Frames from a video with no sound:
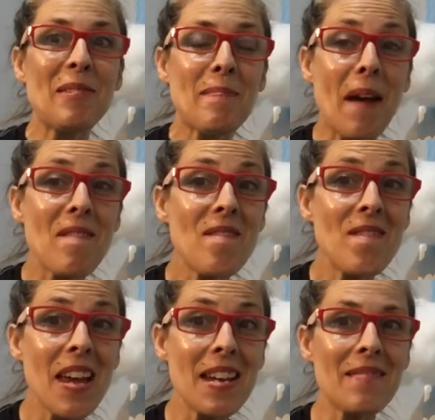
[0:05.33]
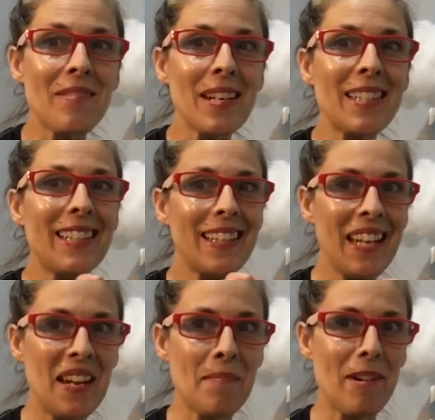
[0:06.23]
of my favorite
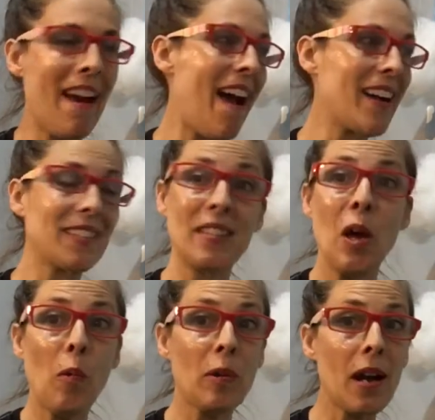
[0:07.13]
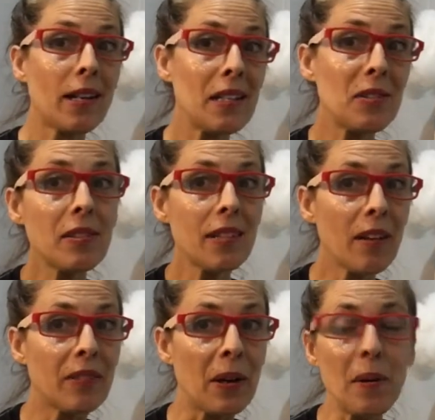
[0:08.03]
camera hacks. We're not going to use a cell
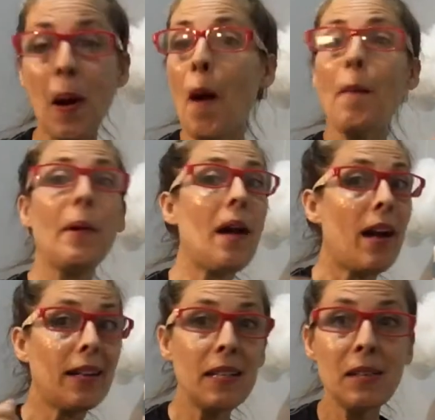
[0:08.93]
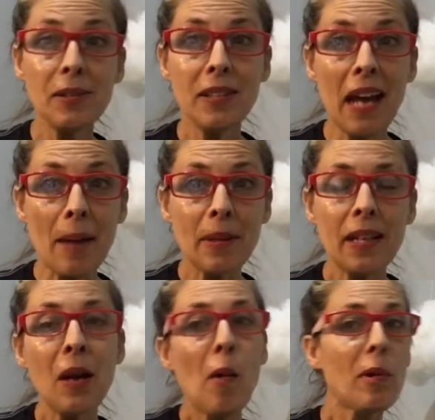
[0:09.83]
phone, we're not going to use a tablet,
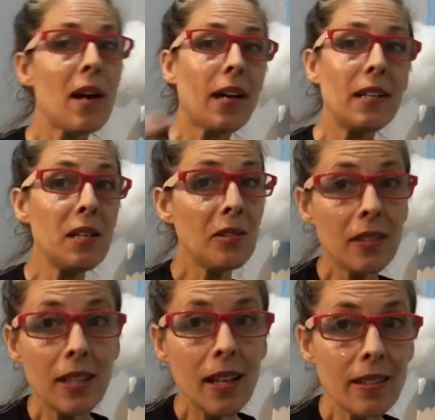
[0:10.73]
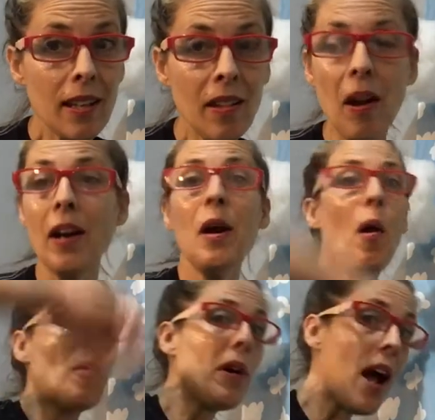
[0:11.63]
we're not going to use a DSLR,
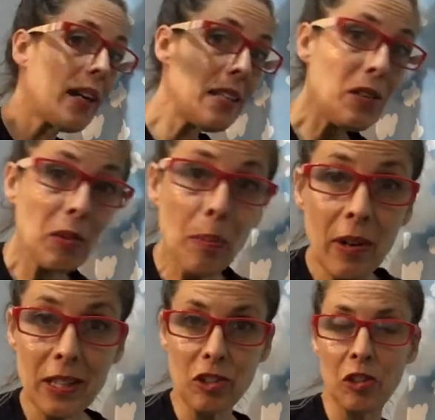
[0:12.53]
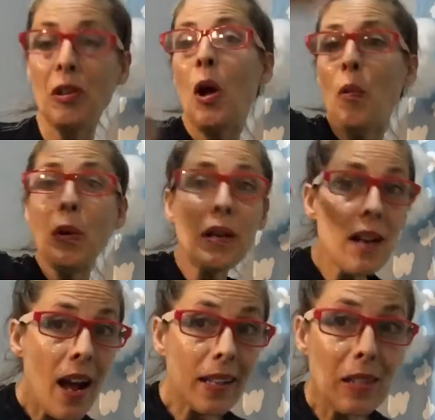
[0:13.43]
we're not going to use a point and shoot, we're
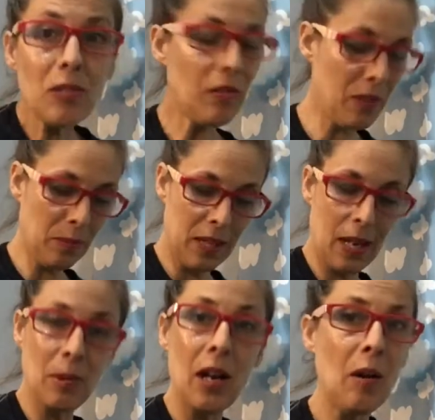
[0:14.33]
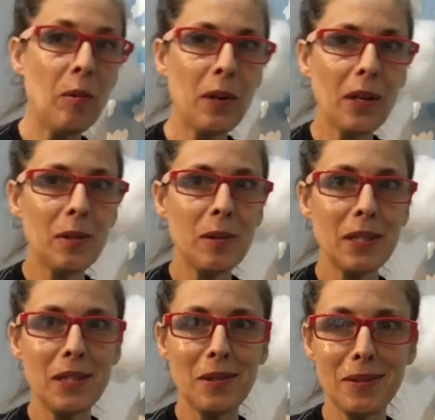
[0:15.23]
not going to use a film camera. We are going
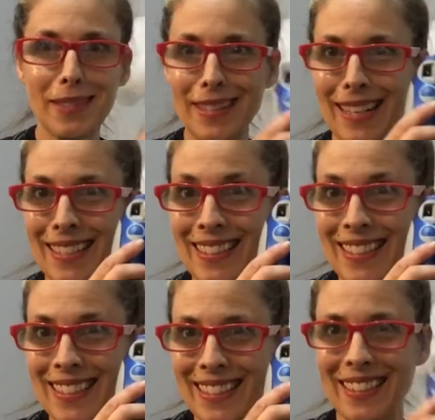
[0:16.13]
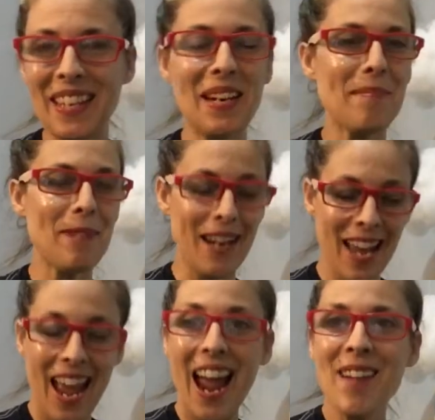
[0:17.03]
to use an instant camera,
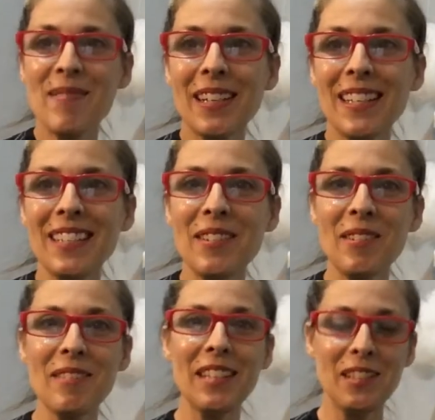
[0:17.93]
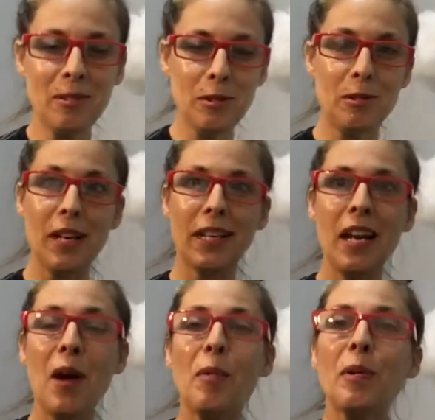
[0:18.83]
and we're going to do a really cool trick.
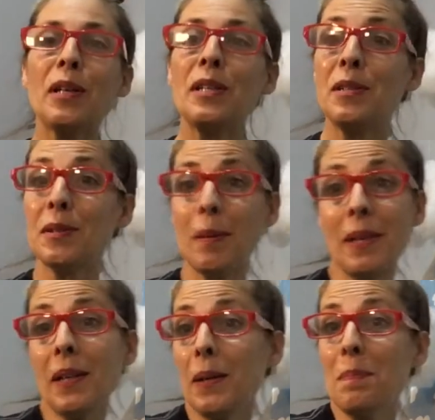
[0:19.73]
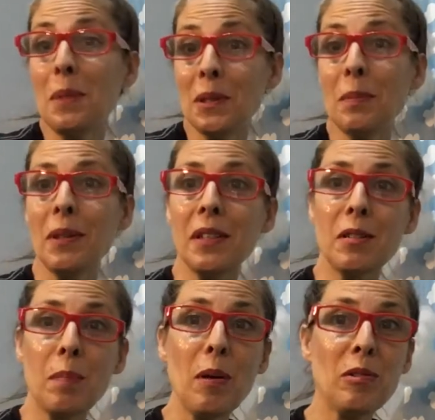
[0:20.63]
We're going to do something called multiple
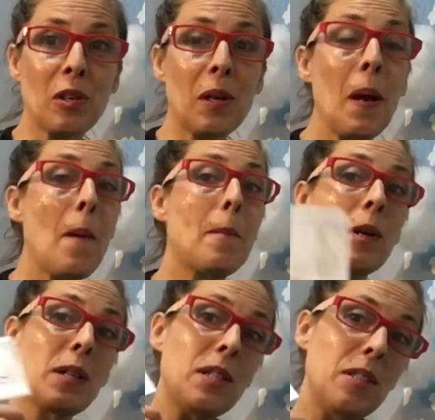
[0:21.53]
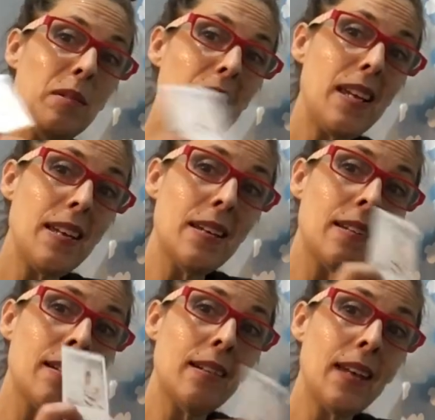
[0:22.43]
exposure. We're going to do it
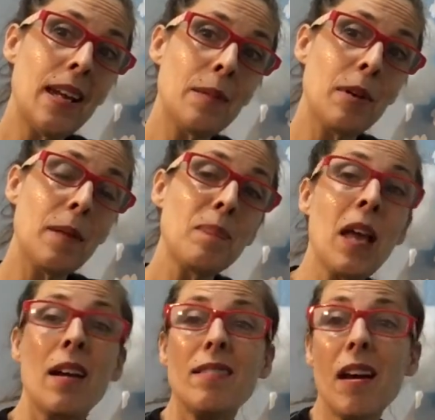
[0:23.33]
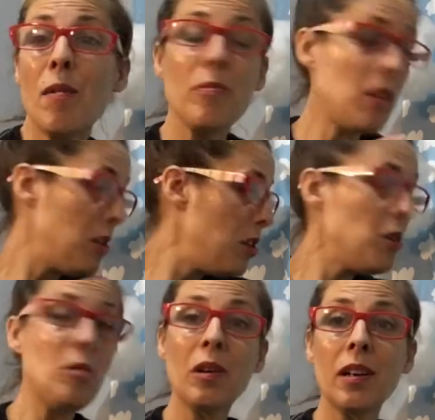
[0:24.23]
in camera. Now, the
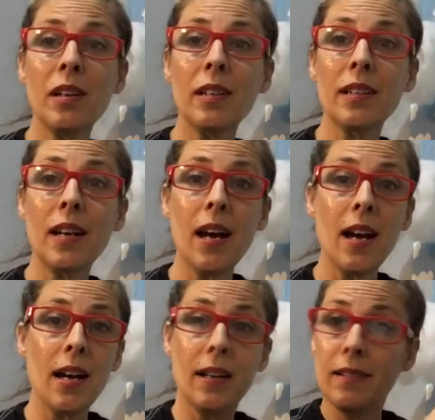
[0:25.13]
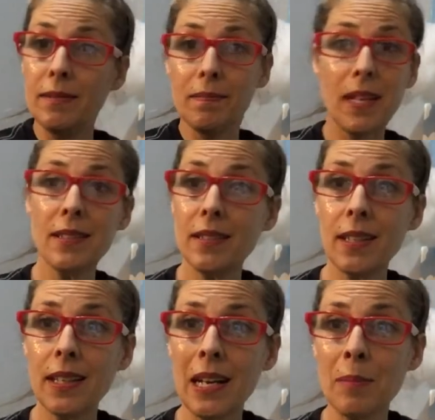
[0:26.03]
newer instant
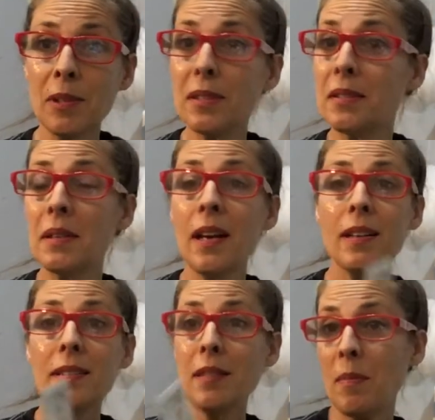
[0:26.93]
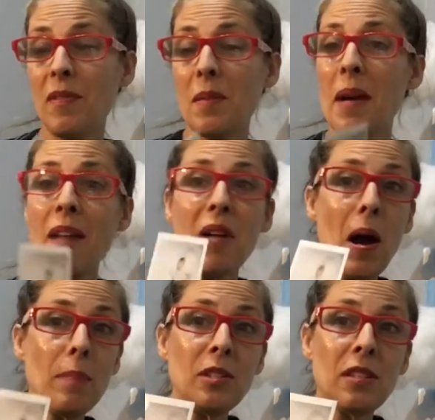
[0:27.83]
cameras, some of them have
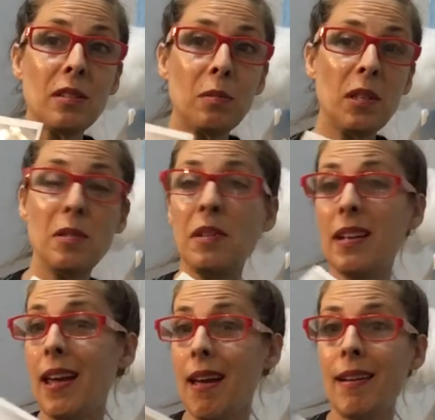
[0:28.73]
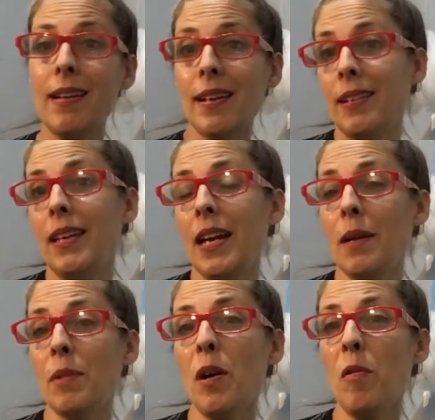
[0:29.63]
options where you can edit in
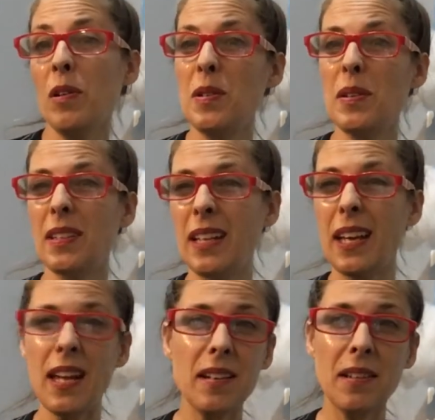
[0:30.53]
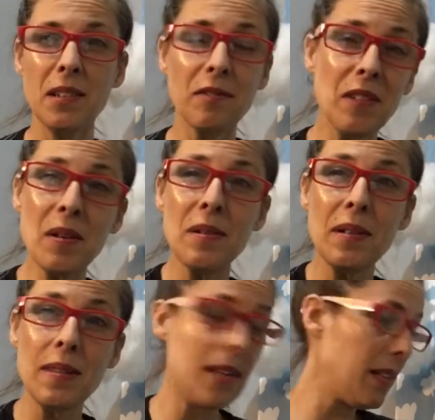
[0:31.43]
camera, or you can like edit on your phone
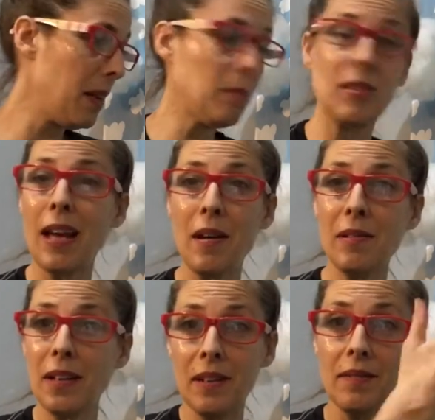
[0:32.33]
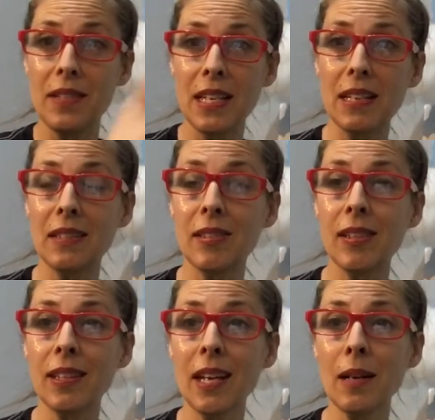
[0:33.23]
and then it comes out of the
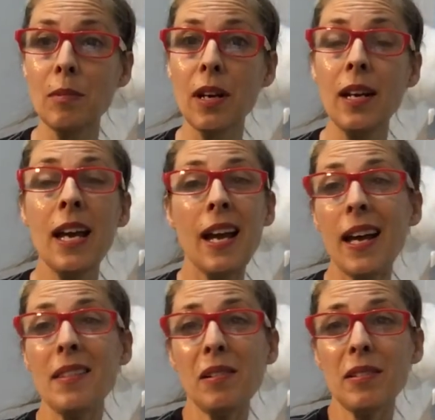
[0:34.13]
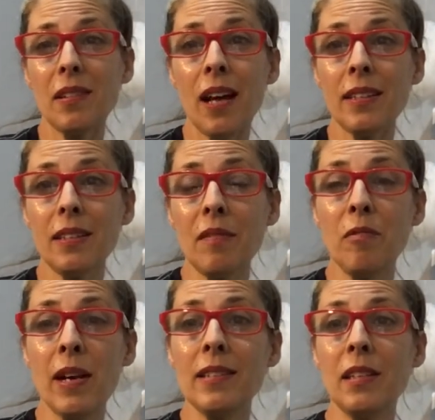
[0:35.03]
instant camera. And there's lots of
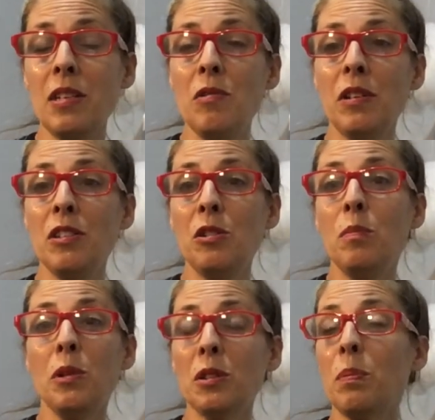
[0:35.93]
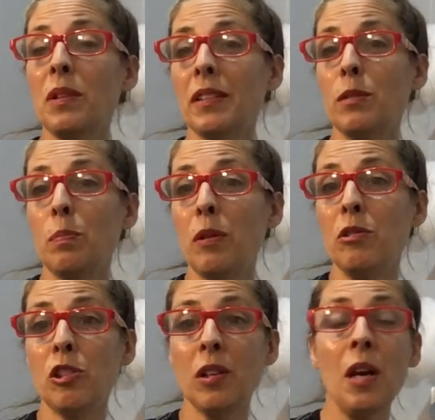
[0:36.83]
ways that you can do multiple
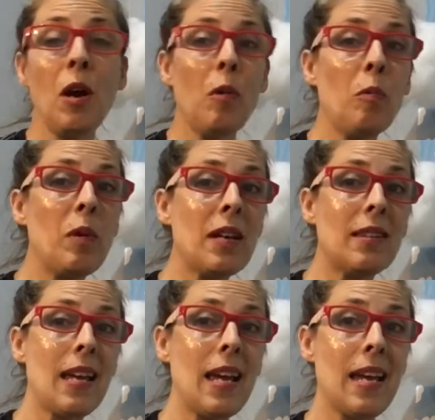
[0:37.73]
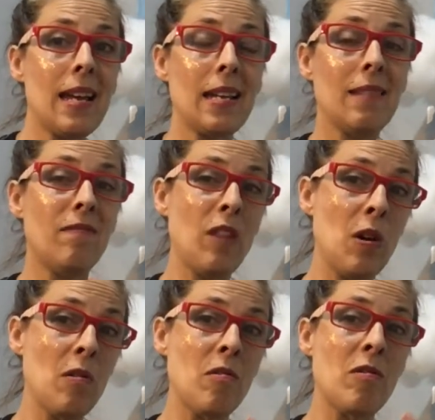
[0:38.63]
exposure with a
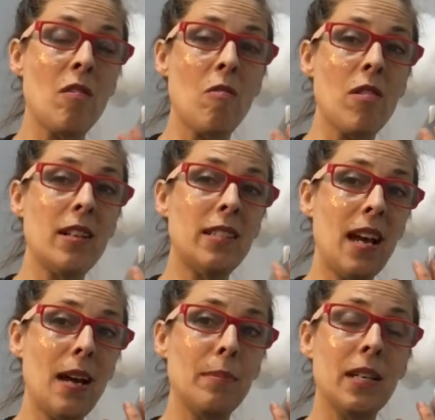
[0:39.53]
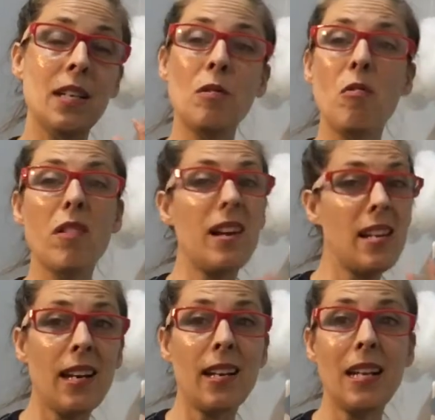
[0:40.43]
phone or a tablet or any
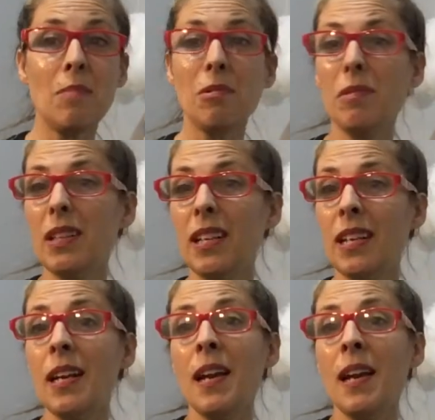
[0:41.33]
kind of camera, really.